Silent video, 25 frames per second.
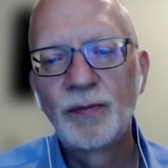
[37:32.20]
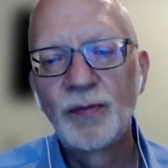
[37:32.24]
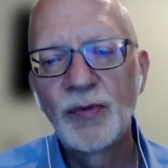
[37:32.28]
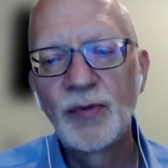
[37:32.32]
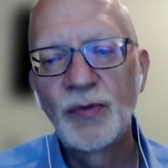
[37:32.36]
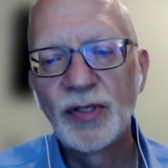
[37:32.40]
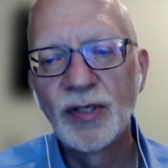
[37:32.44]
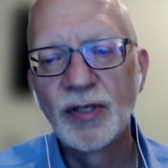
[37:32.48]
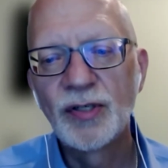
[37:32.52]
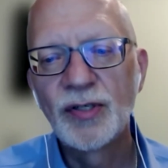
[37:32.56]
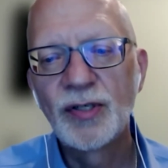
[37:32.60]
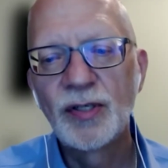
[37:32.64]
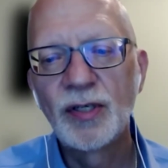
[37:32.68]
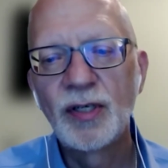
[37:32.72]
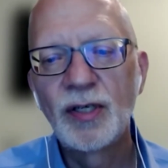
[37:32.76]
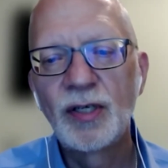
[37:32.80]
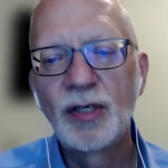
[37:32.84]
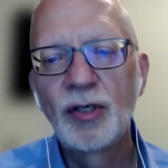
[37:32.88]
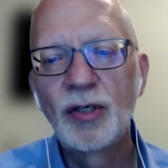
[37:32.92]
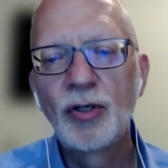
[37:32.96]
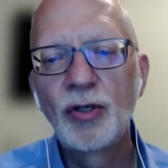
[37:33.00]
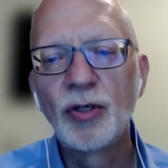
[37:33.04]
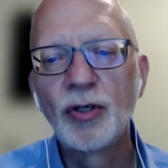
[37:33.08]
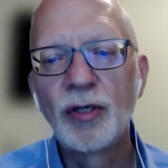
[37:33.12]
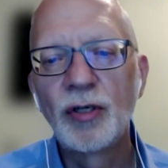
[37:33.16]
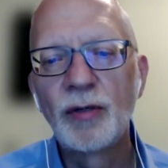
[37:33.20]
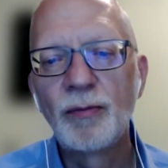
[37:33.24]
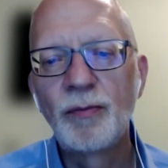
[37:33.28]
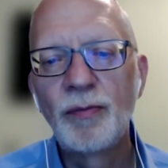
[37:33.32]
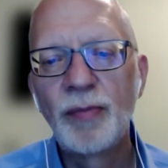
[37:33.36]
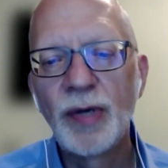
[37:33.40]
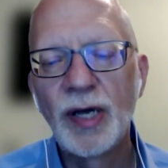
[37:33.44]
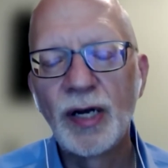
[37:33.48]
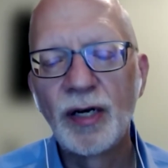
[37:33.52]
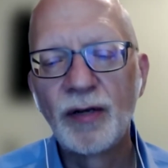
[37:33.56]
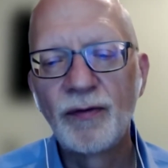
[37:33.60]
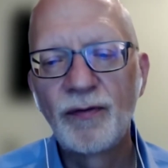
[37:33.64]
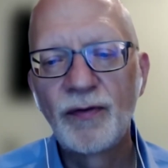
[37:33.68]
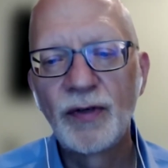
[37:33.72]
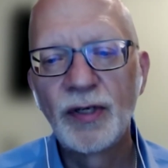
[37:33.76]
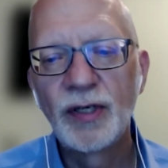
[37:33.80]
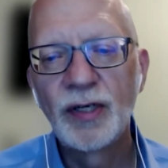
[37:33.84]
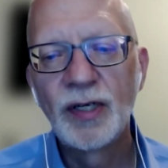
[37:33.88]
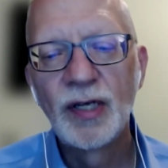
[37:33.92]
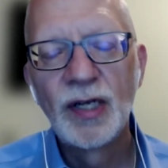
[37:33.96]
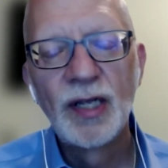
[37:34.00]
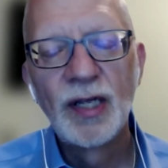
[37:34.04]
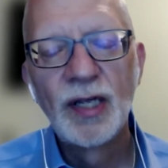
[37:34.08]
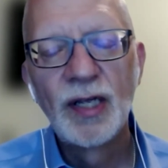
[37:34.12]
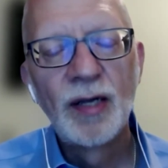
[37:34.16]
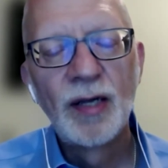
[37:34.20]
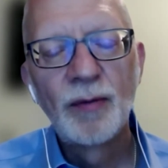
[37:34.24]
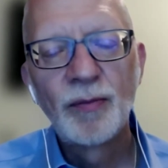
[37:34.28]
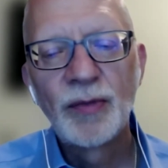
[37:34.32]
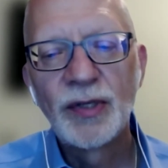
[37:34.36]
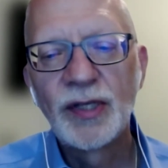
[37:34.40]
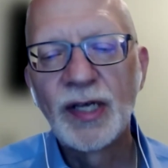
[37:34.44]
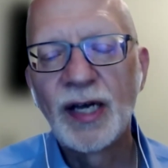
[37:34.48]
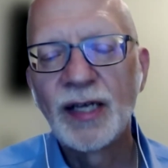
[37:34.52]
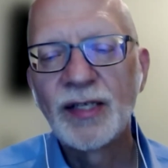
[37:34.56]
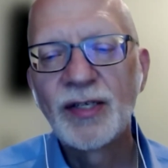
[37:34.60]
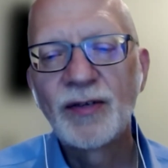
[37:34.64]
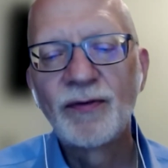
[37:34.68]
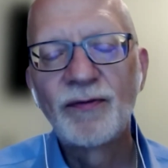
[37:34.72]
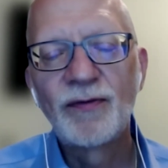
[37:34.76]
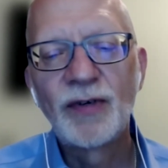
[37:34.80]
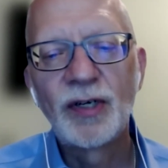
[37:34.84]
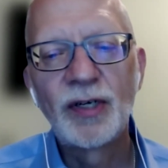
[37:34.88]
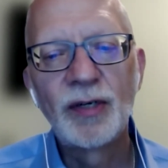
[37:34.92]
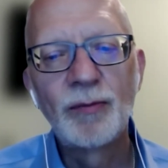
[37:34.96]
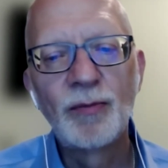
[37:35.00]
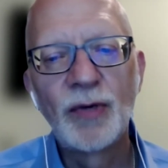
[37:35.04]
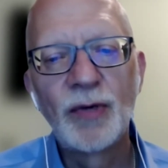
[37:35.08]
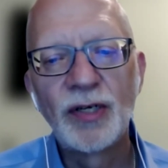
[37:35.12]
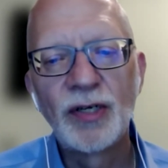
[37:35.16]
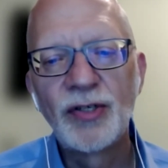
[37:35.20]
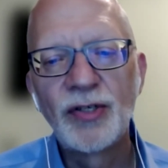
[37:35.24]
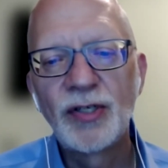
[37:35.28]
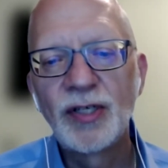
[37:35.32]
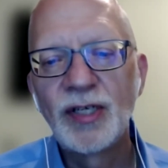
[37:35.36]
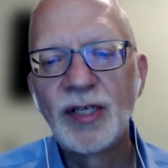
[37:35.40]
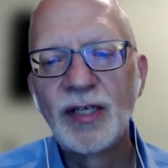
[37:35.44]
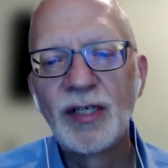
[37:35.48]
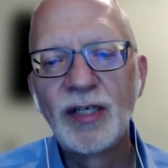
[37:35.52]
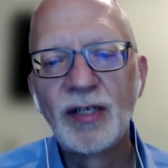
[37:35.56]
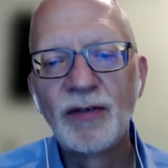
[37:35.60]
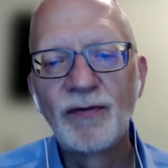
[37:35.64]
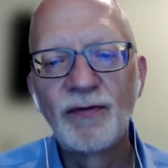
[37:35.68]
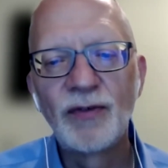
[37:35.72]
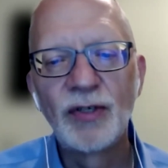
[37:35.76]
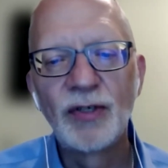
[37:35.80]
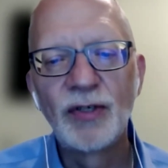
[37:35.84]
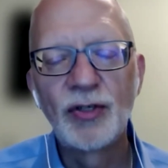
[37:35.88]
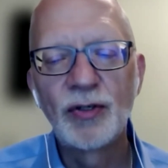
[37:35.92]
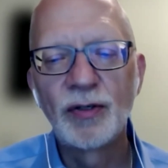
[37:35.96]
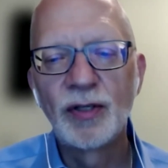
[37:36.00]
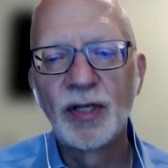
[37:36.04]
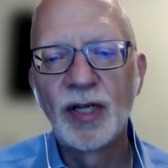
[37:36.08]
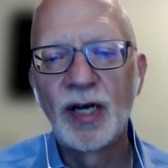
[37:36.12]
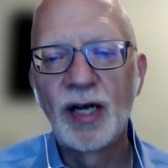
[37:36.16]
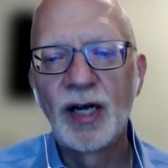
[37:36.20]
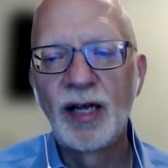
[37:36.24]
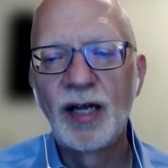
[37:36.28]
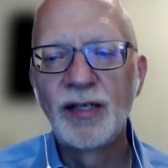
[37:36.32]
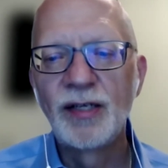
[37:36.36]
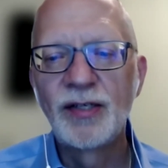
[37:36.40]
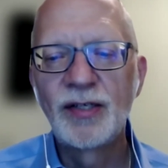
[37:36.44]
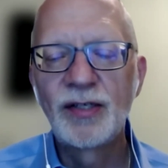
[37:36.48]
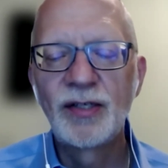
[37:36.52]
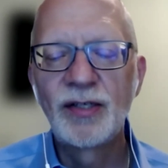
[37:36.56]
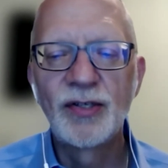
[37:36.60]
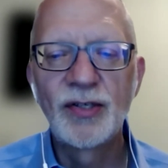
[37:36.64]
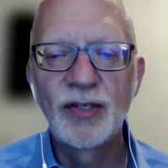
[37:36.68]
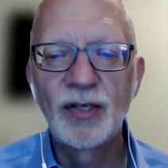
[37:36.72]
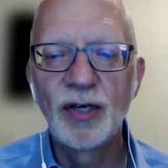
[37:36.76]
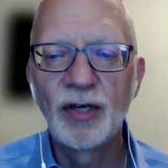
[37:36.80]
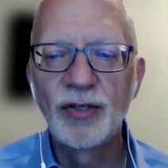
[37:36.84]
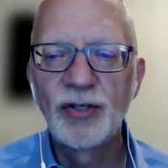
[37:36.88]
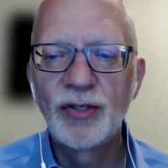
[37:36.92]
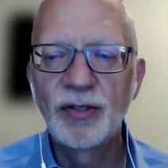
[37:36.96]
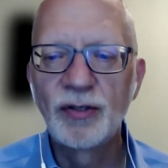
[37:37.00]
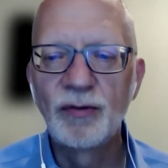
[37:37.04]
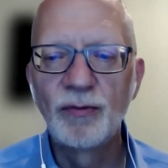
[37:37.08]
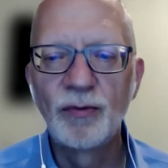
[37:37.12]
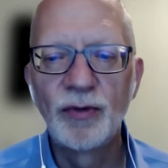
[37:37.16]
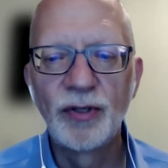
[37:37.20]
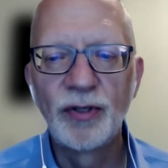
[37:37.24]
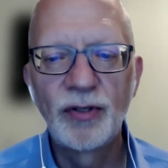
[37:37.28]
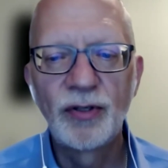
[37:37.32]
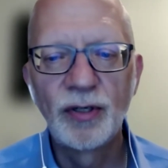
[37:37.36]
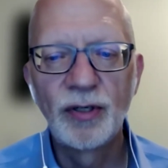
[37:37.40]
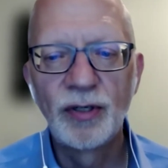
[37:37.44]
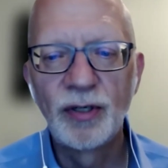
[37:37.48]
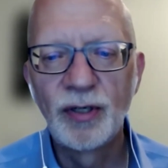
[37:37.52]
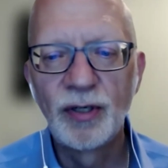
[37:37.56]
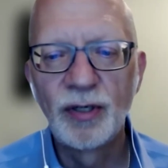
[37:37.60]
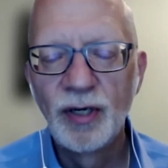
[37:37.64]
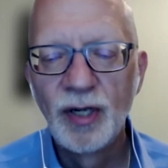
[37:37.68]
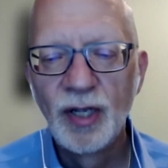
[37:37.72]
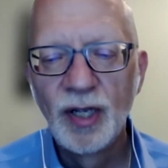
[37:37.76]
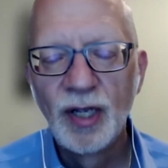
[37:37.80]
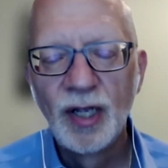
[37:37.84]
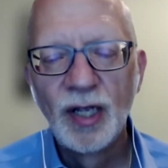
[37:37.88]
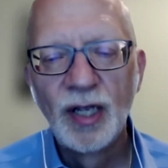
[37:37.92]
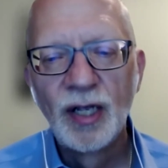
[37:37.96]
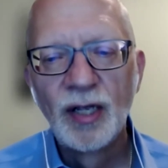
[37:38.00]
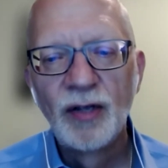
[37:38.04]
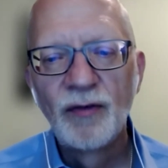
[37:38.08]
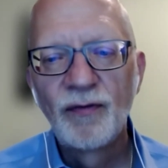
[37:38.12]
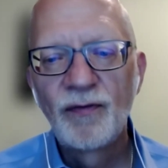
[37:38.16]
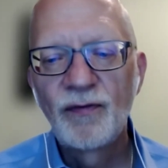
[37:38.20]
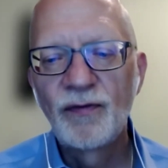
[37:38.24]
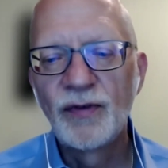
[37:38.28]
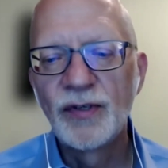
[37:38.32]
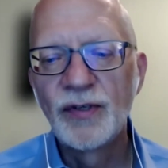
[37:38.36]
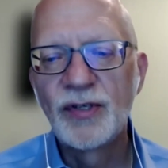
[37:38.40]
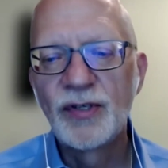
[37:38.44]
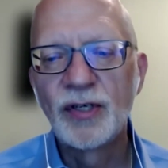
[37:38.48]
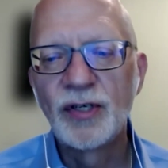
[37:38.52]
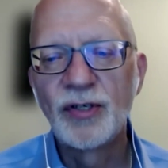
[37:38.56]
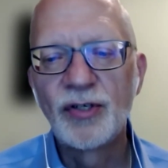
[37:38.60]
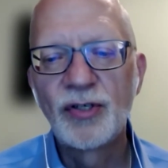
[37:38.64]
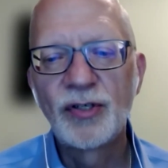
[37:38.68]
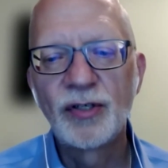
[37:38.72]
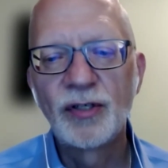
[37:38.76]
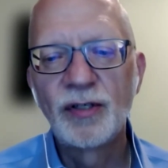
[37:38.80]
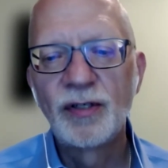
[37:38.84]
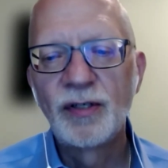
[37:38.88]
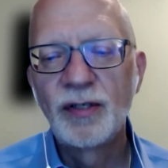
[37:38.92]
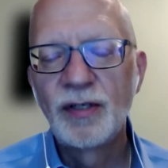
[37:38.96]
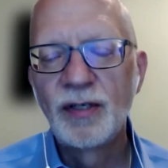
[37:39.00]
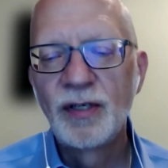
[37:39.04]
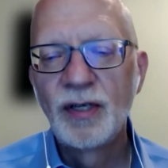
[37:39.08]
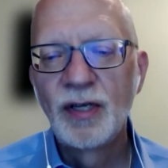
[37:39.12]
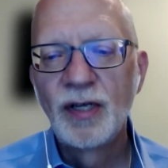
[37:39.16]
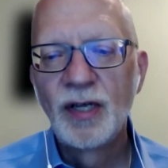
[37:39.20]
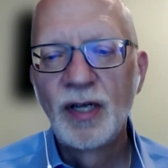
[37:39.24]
60 could benefit, but that's a very much individualized discussion with your physician.